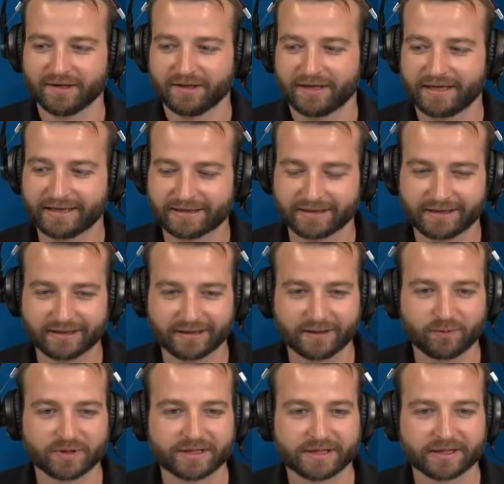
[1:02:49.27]
it
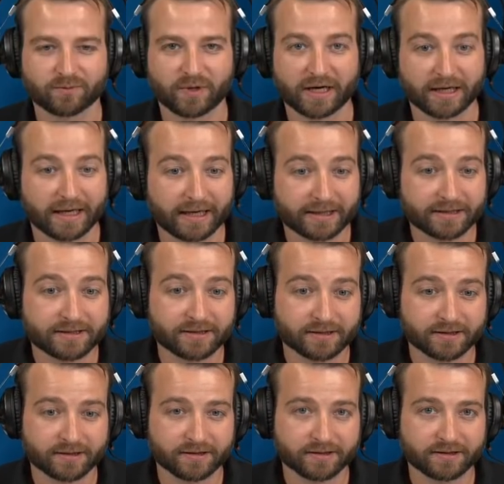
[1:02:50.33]
will take a while. And
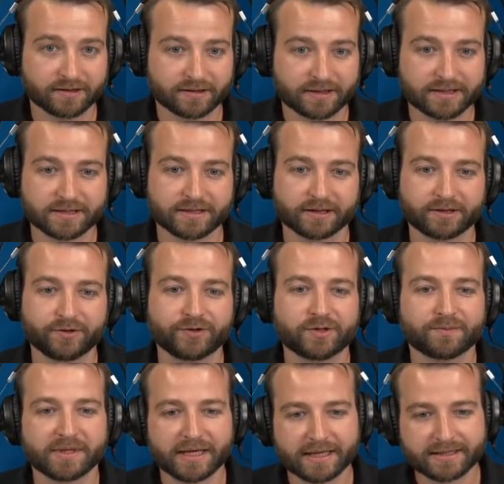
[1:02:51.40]
this is not going to
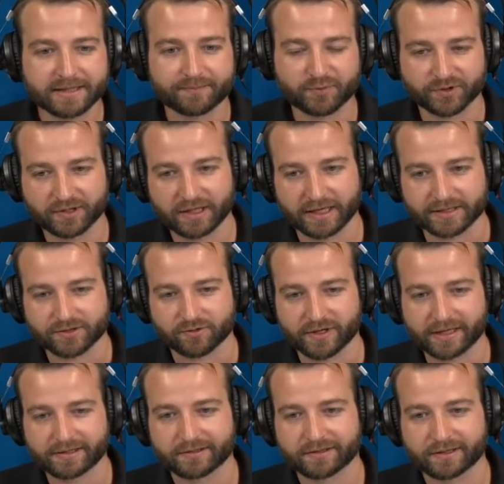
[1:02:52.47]
be a separate class,
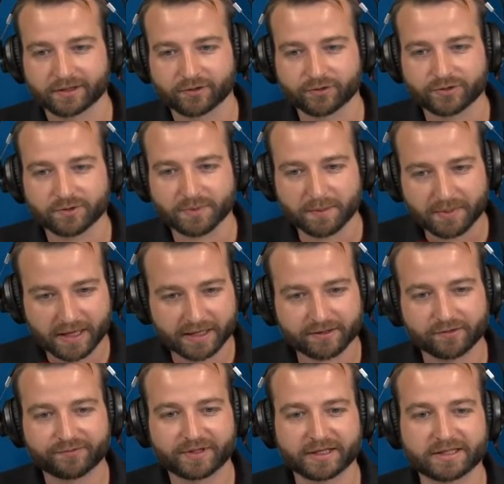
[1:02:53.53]
correct? They're going to be part
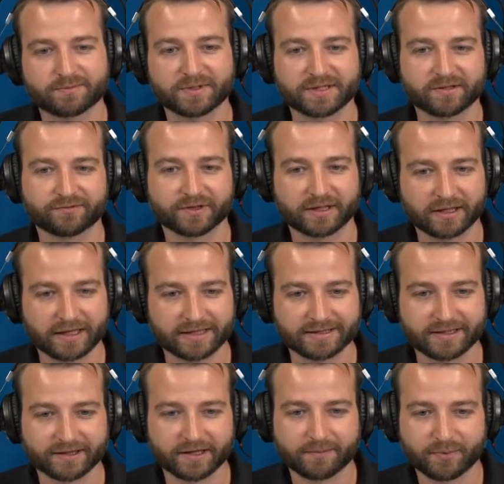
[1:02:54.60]
of that specific class
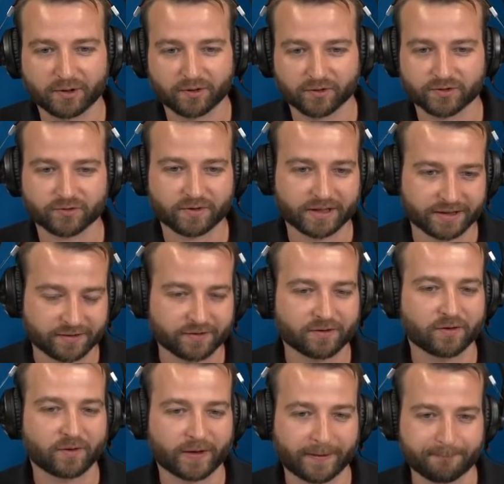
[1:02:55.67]
that they belong to, right?
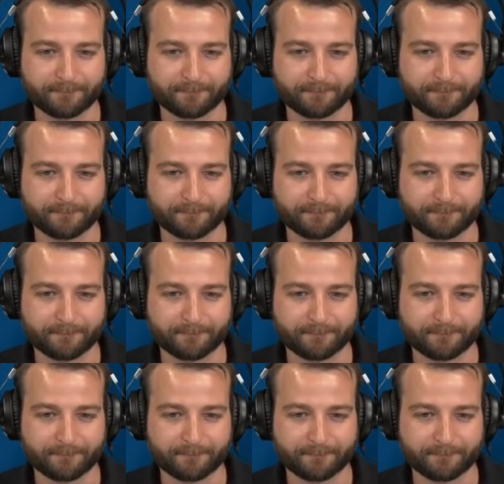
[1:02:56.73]
Okay.